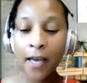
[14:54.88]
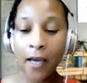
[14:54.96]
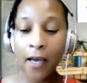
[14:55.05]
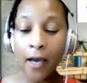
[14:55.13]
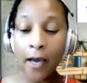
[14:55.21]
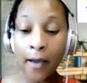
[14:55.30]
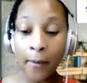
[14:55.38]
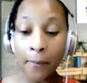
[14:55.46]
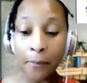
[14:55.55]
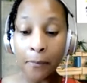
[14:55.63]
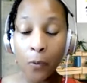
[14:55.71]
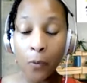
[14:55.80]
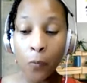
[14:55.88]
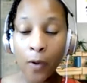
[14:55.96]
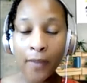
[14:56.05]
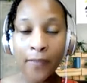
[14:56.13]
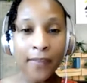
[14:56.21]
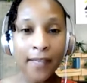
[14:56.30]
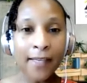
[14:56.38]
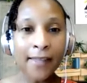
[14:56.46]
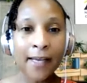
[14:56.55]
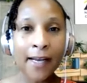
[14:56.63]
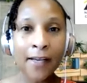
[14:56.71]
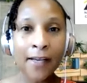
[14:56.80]
Um, one thing
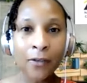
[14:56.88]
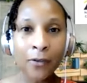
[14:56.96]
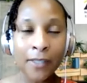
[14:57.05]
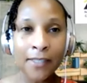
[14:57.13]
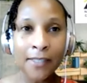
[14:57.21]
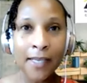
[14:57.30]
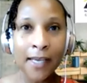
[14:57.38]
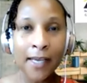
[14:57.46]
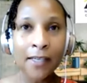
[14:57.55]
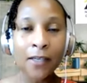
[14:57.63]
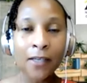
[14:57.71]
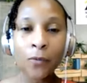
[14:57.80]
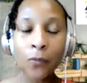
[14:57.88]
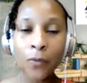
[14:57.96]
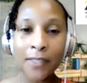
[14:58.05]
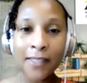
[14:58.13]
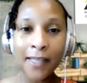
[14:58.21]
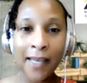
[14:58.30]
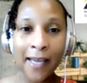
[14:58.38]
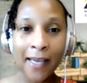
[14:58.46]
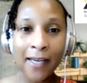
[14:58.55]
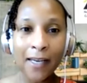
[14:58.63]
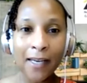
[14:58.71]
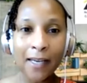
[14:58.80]
that I noticed, Sandy, was
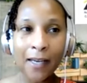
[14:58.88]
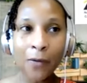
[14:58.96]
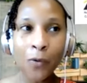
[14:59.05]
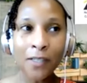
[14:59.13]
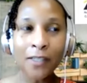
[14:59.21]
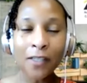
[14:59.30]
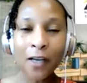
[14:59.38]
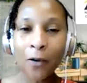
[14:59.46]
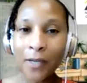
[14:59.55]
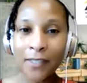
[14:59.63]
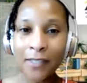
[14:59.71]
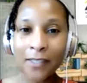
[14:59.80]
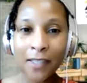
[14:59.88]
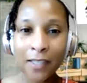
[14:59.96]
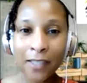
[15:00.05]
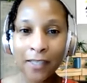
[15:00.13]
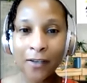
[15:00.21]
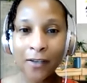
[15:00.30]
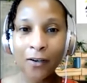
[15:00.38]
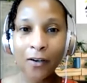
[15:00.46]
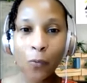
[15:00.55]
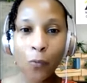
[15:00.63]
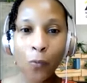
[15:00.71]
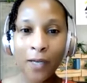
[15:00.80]
that it wasn't always clear what